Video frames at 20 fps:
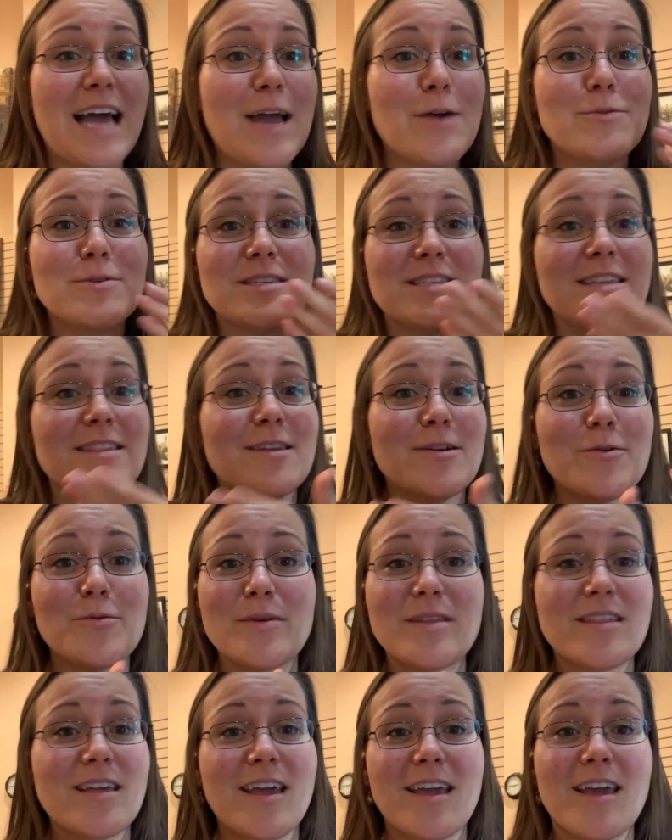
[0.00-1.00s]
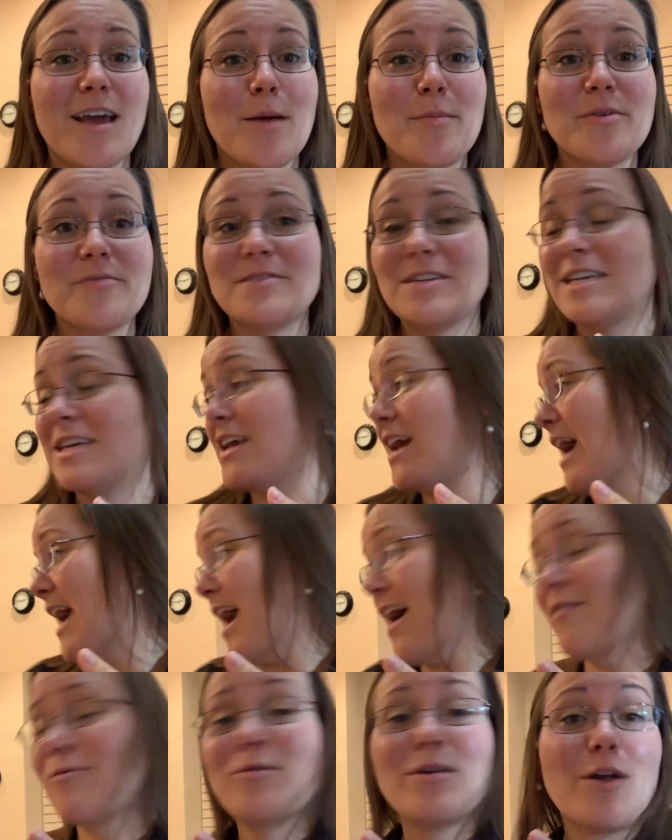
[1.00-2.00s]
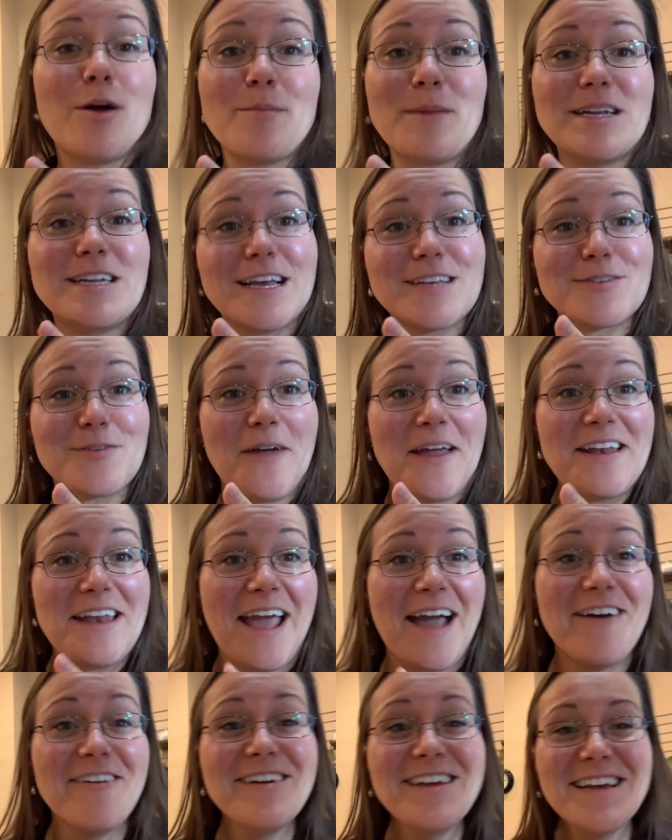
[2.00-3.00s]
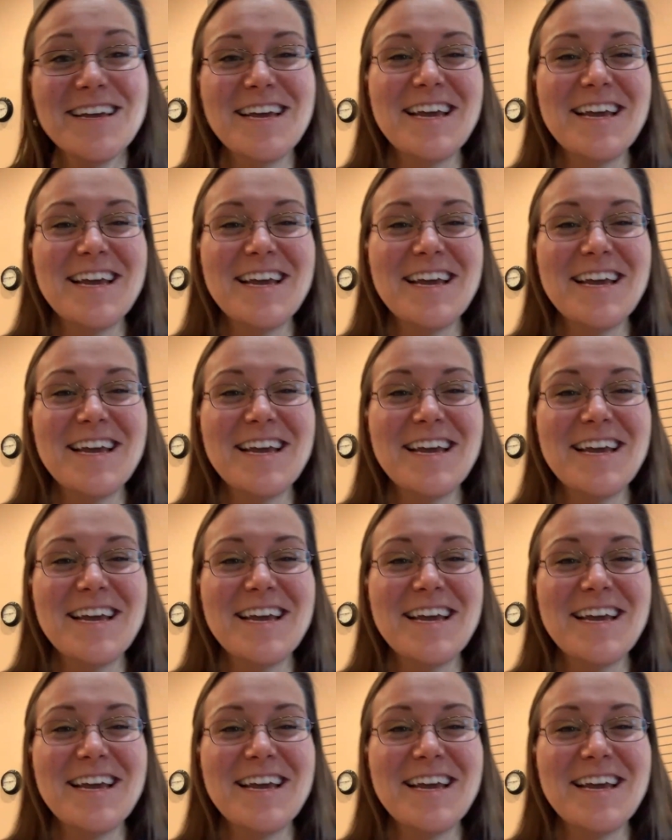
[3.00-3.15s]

I will sit there with a cup of tea. I have one on my desk right now.